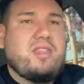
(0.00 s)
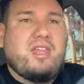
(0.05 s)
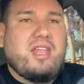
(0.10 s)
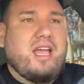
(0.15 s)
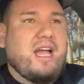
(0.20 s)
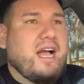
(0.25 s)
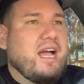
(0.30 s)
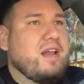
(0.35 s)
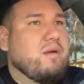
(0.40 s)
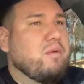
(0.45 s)

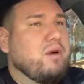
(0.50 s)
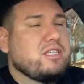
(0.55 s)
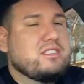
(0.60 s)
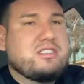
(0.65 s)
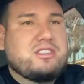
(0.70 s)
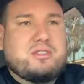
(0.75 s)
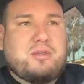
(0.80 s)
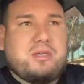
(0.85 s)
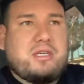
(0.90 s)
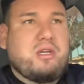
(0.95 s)
I
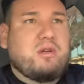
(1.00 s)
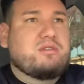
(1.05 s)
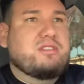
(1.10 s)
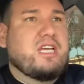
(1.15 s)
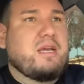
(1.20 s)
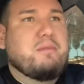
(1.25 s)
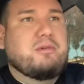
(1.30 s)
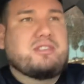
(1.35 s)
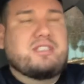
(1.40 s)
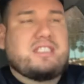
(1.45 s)
wasn't doing no
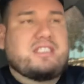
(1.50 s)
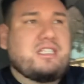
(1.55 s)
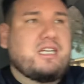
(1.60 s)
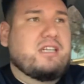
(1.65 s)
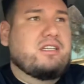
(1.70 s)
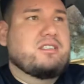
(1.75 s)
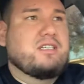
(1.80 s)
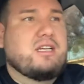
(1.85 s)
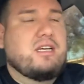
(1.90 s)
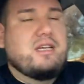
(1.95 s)
tables and
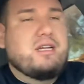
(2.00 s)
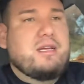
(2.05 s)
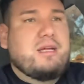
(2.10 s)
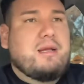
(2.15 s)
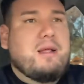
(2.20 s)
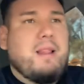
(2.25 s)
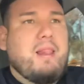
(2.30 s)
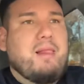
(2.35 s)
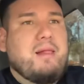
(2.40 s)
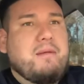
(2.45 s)
chairs.
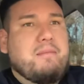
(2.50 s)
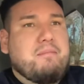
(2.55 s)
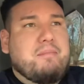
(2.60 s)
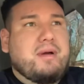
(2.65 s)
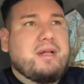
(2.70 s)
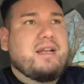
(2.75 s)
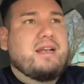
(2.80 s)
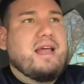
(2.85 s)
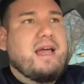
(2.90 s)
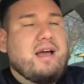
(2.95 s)

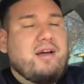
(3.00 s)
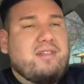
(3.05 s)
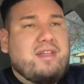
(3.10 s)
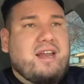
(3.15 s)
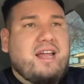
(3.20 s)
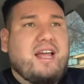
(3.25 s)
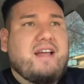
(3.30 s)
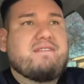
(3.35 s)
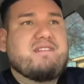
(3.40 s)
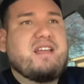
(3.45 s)
But now that
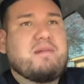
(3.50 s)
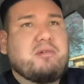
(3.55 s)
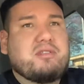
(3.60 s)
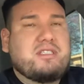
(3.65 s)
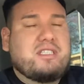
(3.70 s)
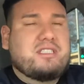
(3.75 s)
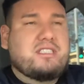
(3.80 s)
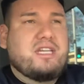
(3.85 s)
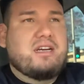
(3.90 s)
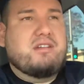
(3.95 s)
I have tables
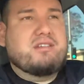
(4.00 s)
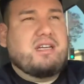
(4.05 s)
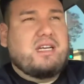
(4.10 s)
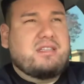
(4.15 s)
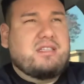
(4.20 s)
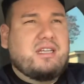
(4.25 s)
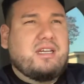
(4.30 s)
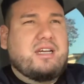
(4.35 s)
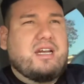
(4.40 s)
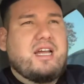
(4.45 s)
and chairs, I
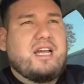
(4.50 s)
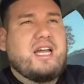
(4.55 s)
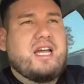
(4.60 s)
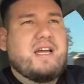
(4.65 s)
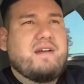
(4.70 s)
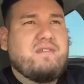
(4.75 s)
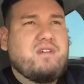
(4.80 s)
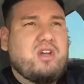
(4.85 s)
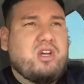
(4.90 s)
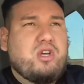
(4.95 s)
think I
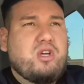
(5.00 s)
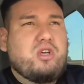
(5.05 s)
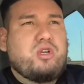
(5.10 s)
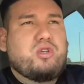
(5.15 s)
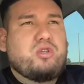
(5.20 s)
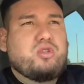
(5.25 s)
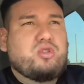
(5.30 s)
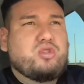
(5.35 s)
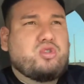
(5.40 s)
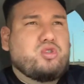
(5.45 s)
have
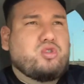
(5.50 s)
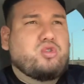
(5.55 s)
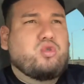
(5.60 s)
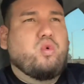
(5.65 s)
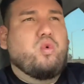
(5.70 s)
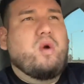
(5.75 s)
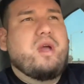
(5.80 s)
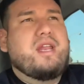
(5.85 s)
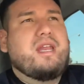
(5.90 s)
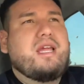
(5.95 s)

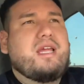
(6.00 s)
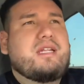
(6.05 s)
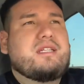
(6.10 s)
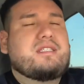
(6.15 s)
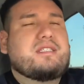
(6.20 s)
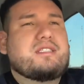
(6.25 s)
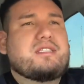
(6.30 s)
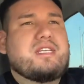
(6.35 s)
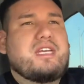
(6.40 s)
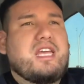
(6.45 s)
twenty
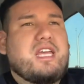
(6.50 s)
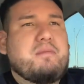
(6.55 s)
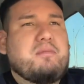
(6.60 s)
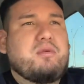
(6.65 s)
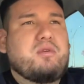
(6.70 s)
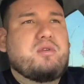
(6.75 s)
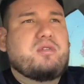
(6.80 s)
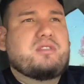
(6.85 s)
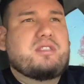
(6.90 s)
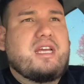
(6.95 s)

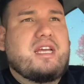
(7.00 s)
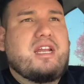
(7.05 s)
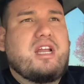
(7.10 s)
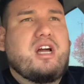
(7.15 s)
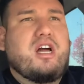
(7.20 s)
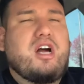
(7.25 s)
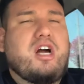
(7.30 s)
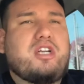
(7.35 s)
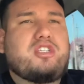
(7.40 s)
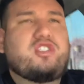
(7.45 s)
tables and
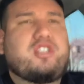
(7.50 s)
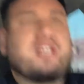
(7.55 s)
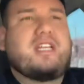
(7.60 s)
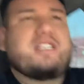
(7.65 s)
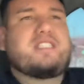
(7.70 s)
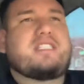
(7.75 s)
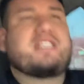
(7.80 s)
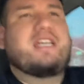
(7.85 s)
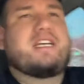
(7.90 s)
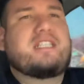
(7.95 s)
one
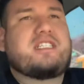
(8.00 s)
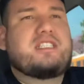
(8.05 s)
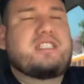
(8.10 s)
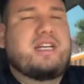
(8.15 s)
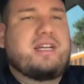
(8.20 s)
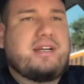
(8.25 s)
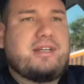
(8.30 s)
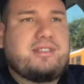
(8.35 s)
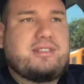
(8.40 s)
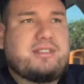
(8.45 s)
hundred ten
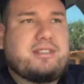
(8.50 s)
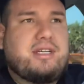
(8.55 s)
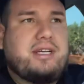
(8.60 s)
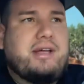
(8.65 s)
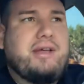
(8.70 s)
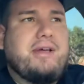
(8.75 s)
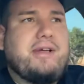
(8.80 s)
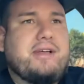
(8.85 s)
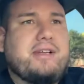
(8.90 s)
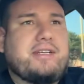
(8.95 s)
chairs.
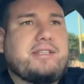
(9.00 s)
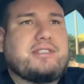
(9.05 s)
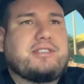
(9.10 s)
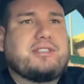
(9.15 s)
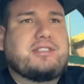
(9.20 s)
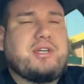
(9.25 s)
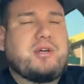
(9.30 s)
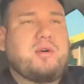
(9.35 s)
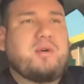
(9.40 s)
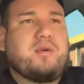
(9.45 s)

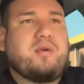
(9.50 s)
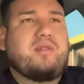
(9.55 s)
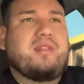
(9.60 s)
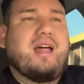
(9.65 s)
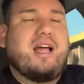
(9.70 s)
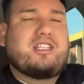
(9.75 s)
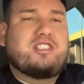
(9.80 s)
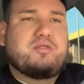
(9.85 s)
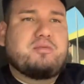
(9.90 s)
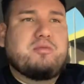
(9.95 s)
So
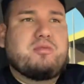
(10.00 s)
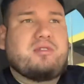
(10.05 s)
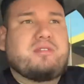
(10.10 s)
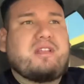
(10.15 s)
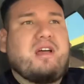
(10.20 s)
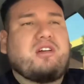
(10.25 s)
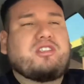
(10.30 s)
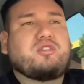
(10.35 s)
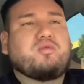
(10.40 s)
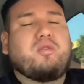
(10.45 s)
that's
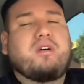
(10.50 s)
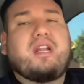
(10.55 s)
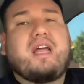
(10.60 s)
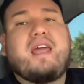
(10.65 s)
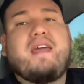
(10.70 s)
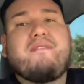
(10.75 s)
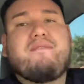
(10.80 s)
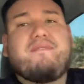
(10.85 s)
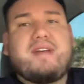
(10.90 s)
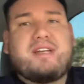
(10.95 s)
that's what I
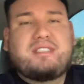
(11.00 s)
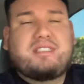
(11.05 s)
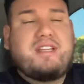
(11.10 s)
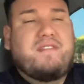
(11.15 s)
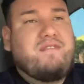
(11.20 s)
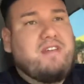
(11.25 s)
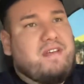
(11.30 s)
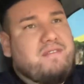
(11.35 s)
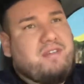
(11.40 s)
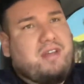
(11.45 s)

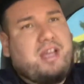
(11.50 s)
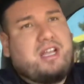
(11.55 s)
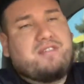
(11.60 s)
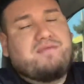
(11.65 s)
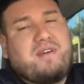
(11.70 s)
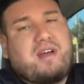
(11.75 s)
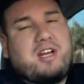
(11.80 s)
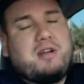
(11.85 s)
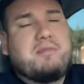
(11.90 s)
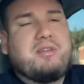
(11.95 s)
invested. If you guys
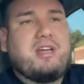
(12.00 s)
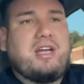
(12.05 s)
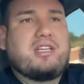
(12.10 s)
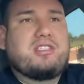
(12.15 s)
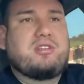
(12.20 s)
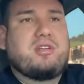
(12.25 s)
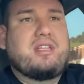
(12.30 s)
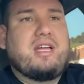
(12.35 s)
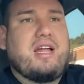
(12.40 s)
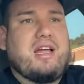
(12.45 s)
follow me, you guys
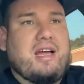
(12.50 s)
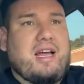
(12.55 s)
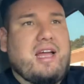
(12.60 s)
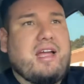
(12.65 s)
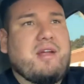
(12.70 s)
know that I